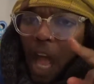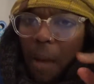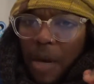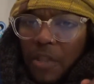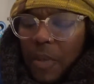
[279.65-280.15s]

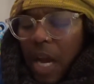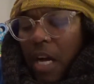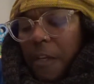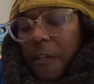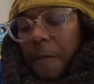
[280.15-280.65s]
I must be
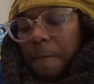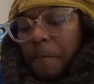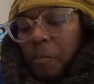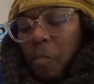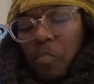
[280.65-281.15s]
honest.
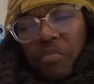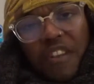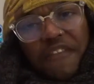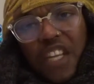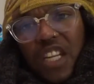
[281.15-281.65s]

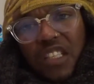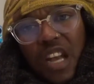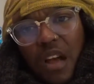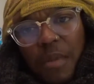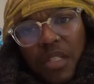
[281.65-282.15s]
Feeding
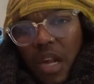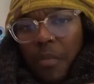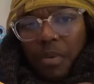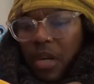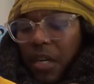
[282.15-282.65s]
time is
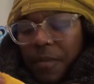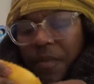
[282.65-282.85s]
not pretty.